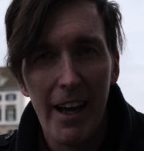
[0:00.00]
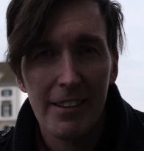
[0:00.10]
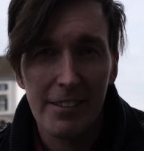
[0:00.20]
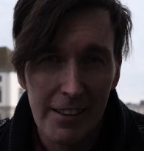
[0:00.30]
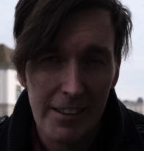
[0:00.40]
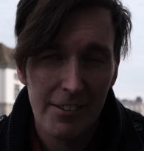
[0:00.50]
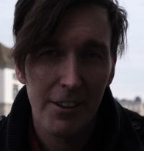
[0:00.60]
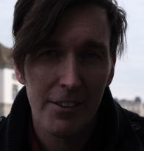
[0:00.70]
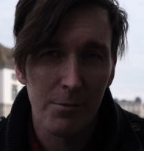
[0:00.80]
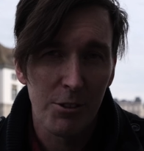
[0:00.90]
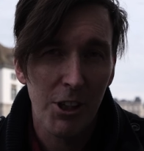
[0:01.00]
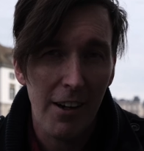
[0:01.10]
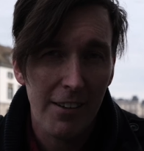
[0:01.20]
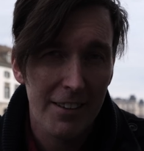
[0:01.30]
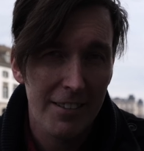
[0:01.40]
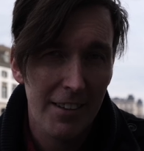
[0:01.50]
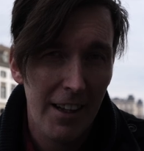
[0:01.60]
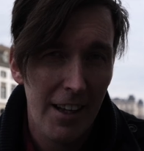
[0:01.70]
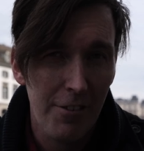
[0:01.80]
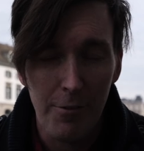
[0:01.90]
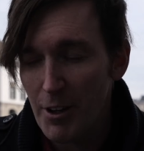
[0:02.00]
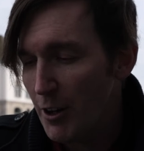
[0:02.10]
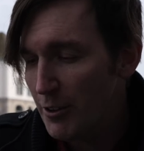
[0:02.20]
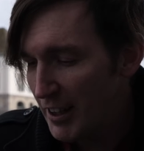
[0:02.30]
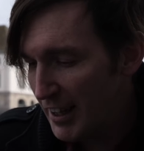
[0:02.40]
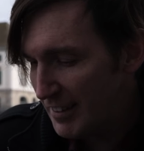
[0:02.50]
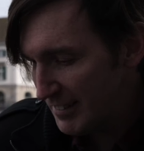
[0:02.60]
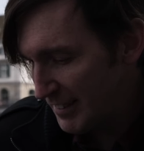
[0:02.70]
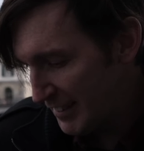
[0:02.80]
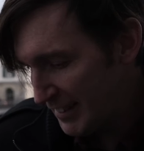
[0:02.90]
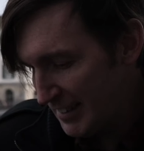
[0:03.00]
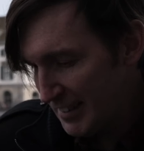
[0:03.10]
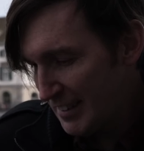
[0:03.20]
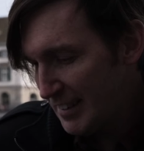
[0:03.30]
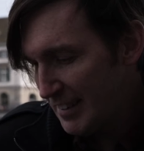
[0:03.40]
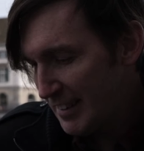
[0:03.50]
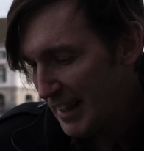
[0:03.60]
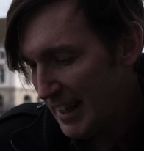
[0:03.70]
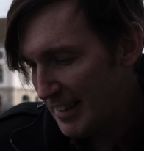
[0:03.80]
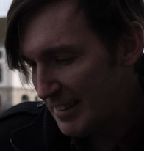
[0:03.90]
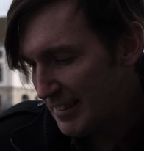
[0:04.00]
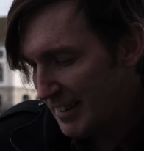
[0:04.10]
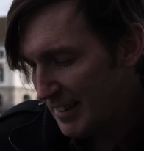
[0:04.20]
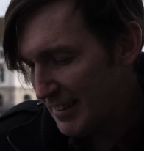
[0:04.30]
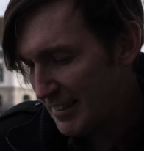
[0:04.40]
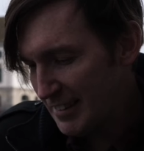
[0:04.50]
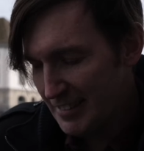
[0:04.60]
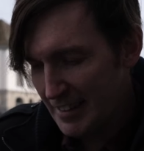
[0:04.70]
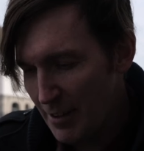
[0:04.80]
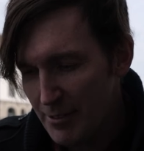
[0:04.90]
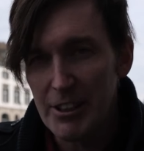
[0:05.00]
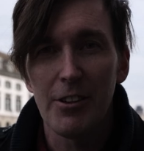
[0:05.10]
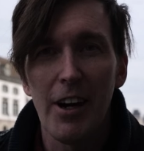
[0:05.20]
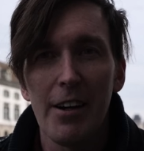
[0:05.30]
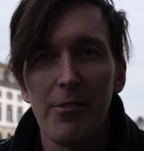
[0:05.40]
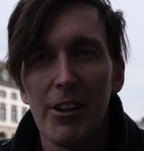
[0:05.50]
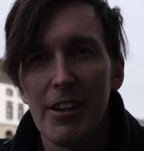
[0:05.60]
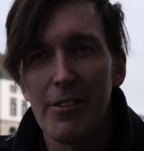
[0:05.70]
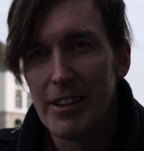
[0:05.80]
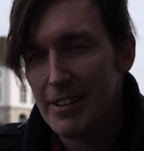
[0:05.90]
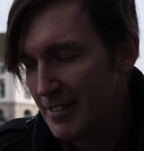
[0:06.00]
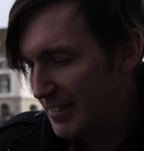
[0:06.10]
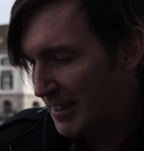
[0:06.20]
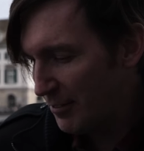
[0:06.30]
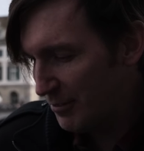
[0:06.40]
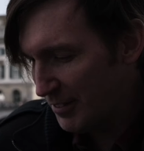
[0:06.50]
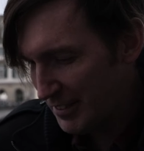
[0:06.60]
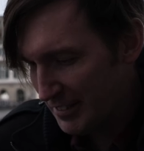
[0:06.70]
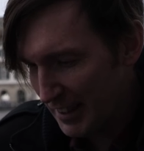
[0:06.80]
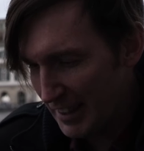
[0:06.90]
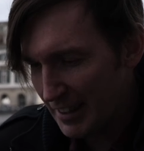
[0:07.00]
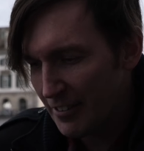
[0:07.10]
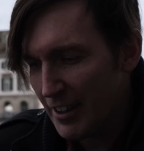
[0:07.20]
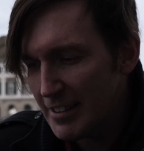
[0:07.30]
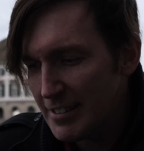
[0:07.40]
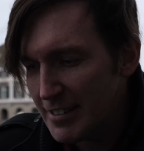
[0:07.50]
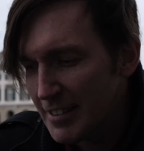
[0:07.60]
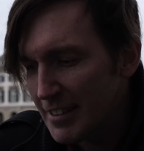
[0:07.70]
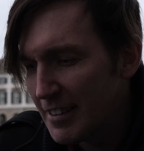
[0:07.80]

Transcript: I actually took some chocolates today from the hotel. And uh, now I'm gonna try them really quick since I'm taking a rest.